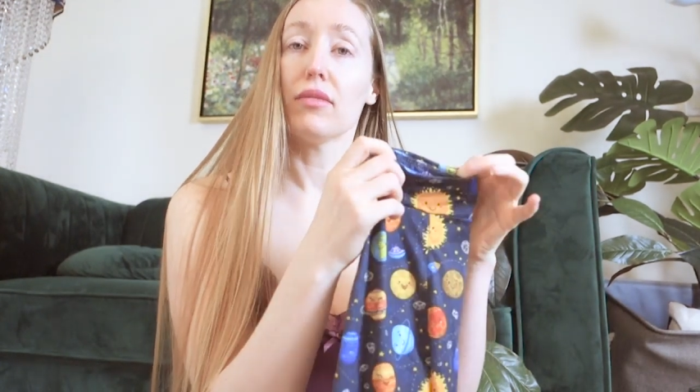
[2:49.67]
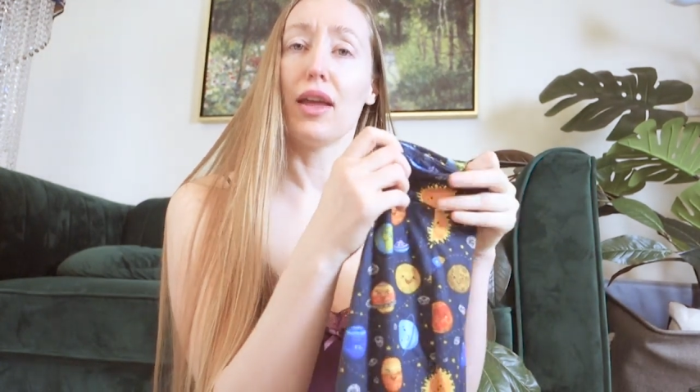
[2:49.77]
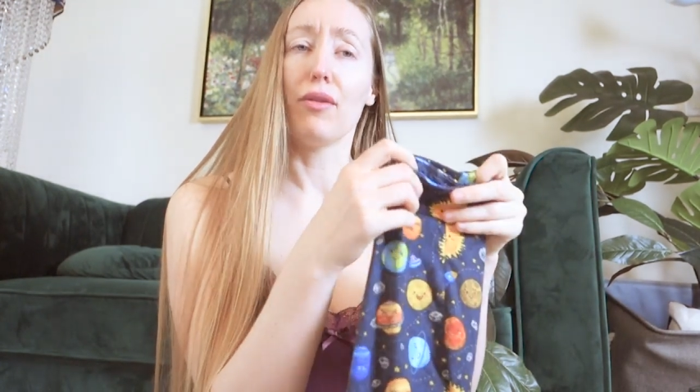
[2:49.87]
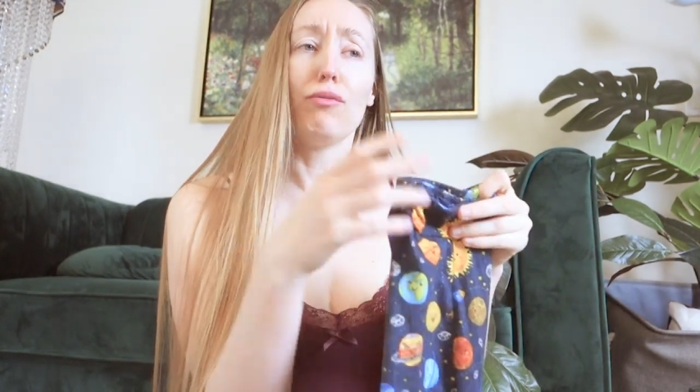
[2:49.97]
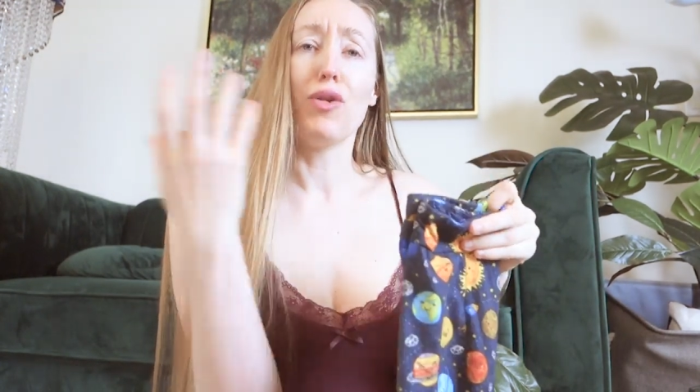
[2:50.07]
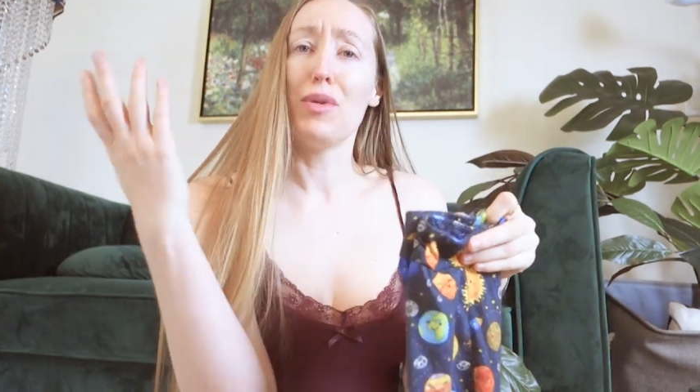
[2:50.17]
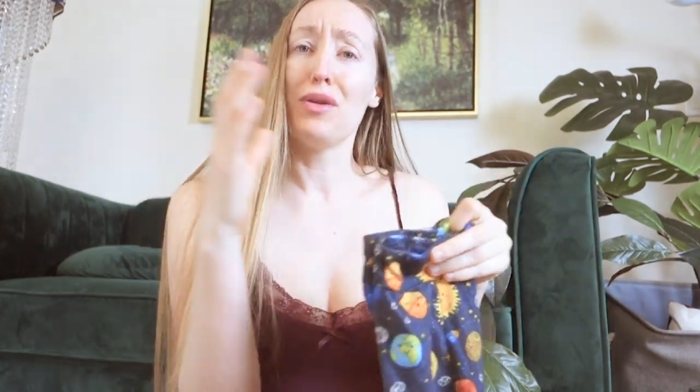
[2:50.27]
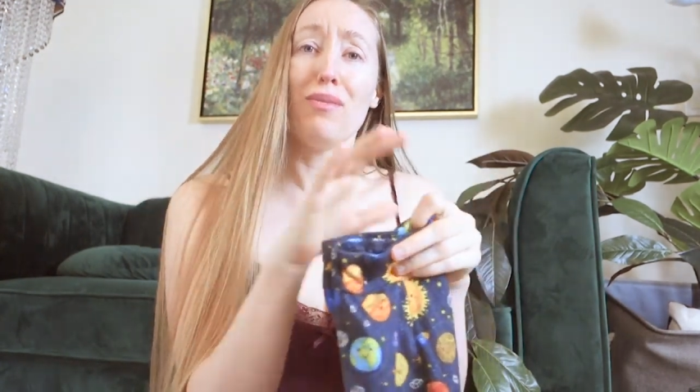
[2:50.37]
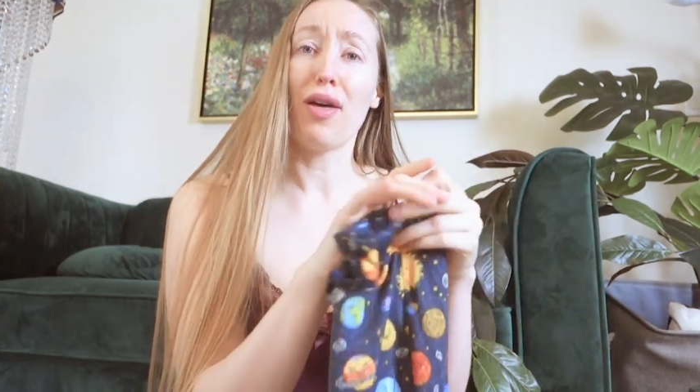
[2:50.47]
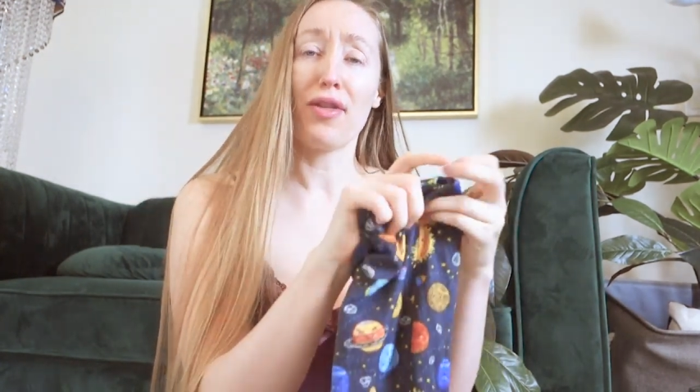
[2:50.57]
a
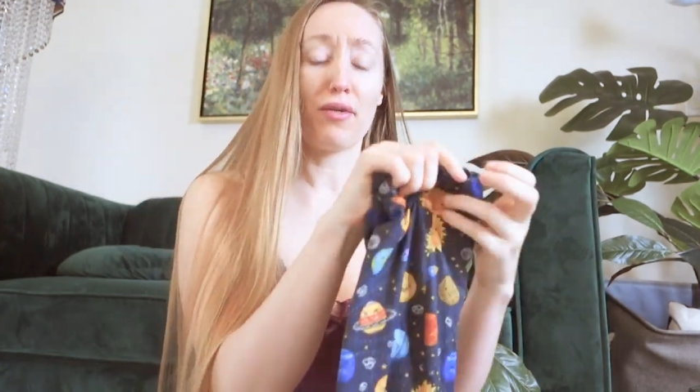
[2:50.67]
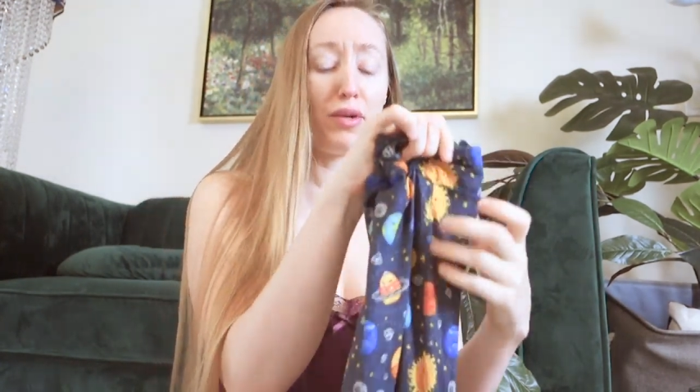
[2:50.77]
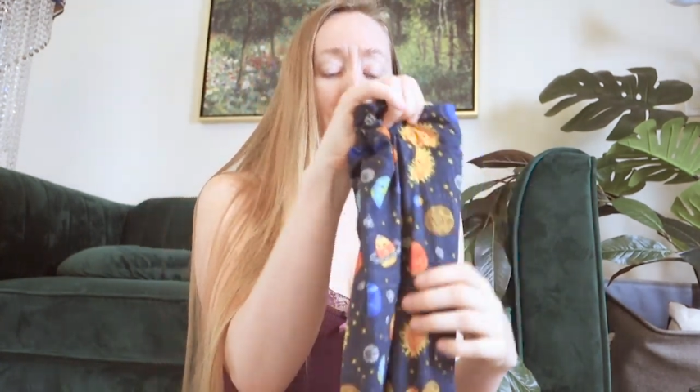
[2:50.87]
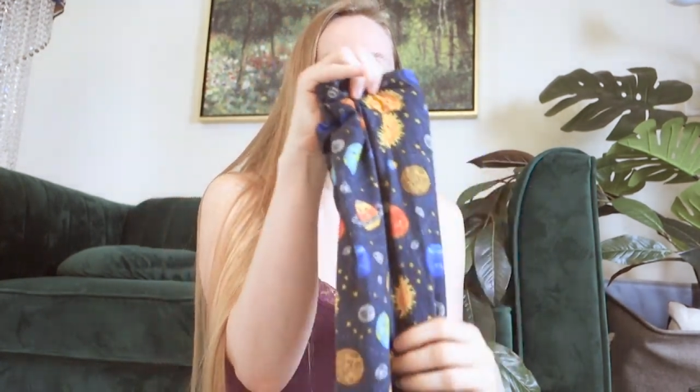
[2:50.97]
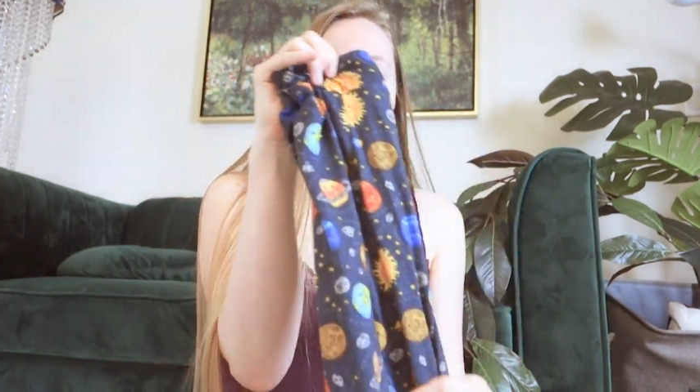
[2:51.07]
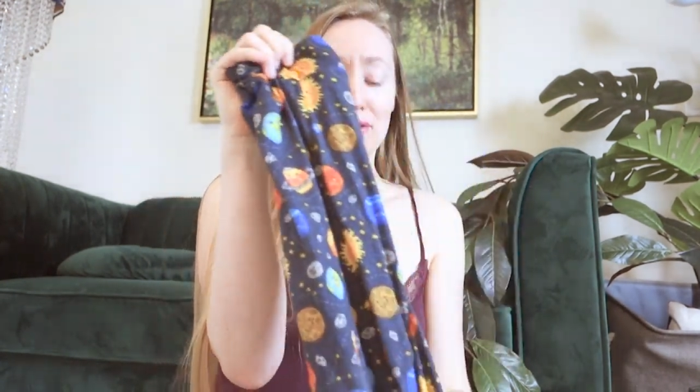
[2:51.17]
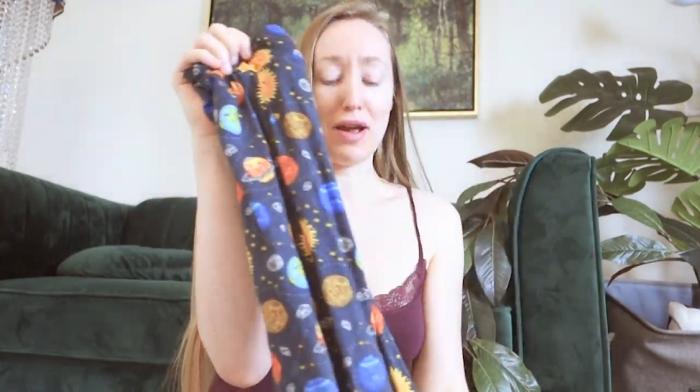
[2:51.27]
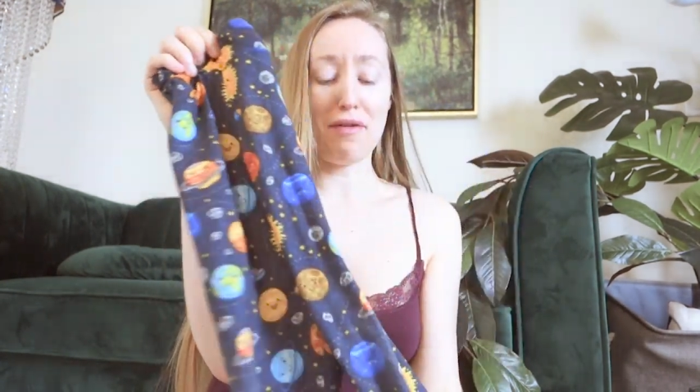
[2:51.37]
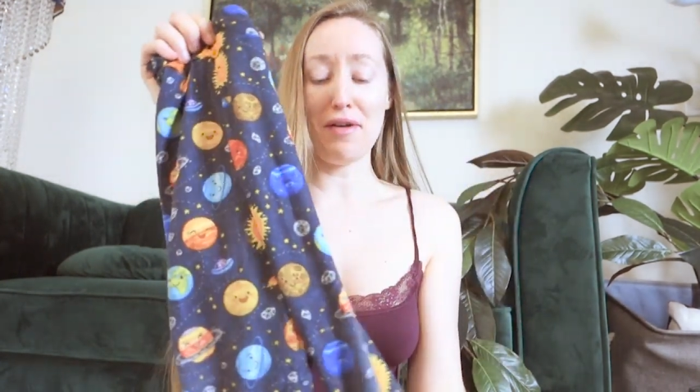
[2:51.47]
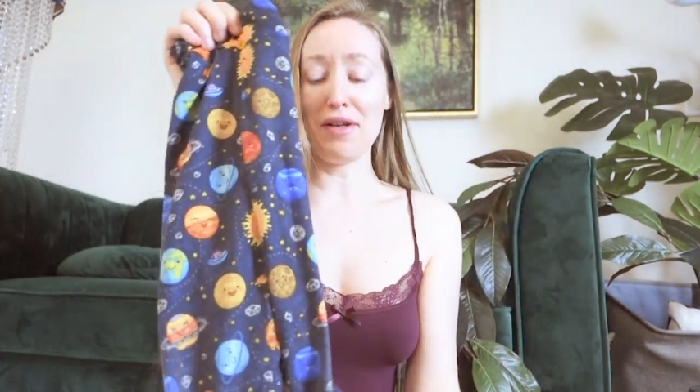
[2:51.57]
woman mother would be able to
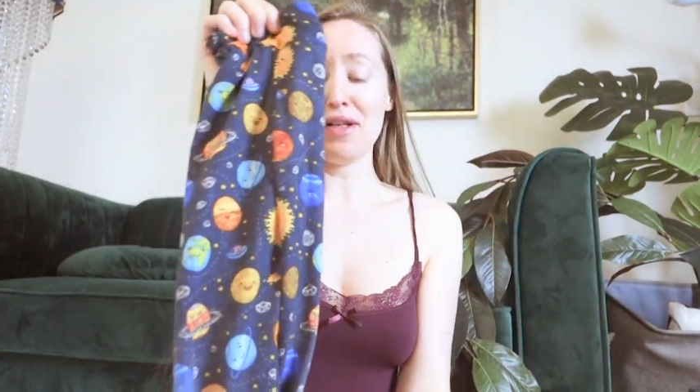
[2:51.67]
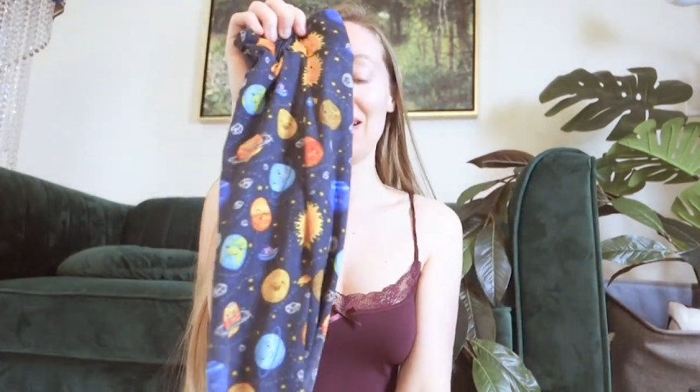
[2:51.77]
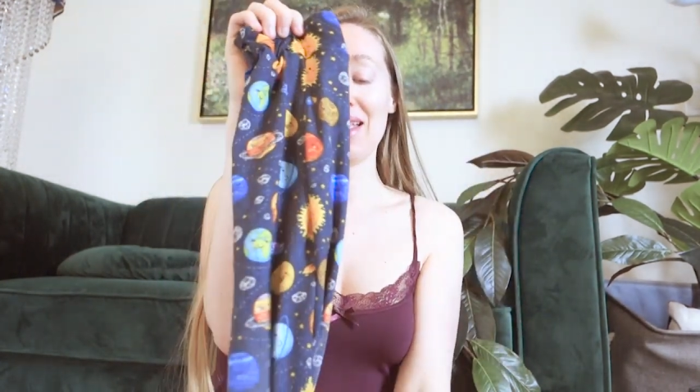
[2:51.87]
travel.